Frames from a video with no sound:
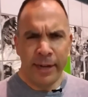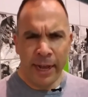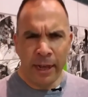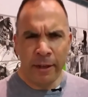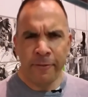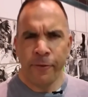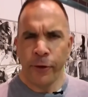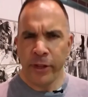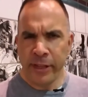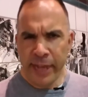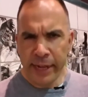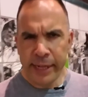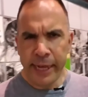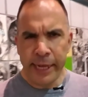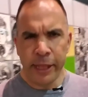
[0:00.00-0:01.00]
Now, for
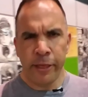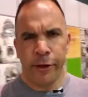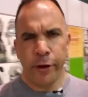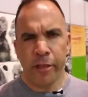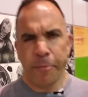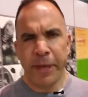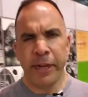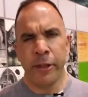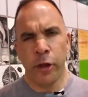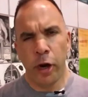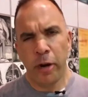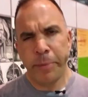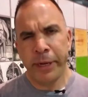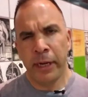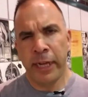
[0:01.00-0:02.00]
decades there has been an
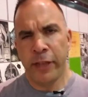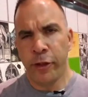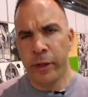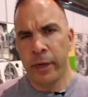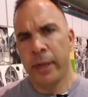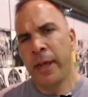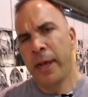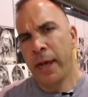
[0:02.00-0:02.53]
urban legend